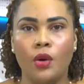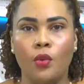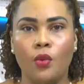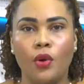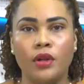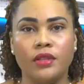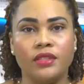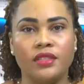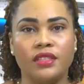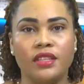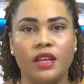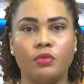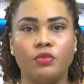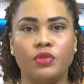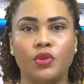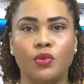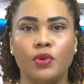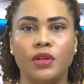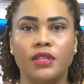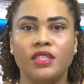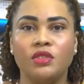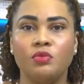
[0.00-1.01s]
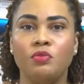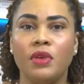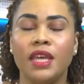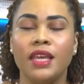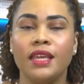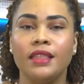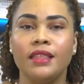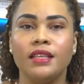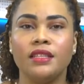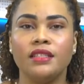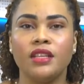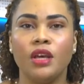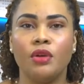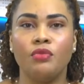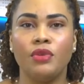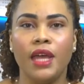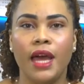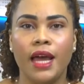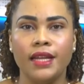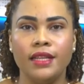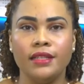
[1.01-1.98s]
One step towards making this a
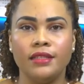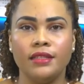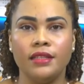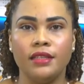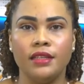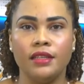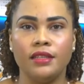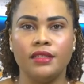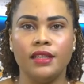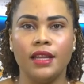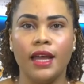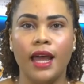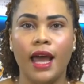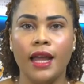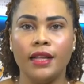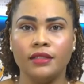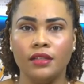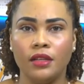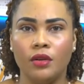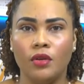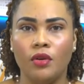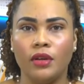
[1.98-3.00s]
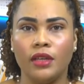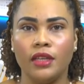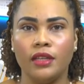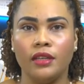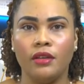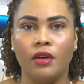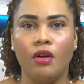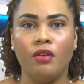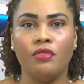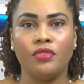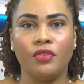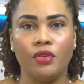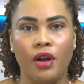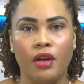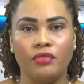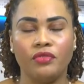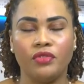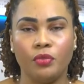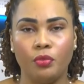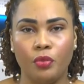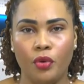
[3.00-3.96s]
reality is the cataloging of
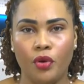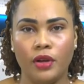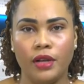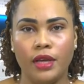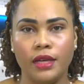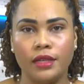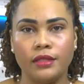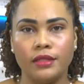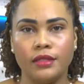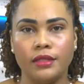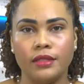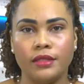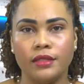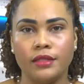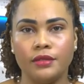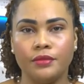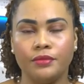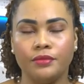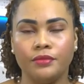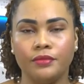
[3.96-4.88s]
craft products.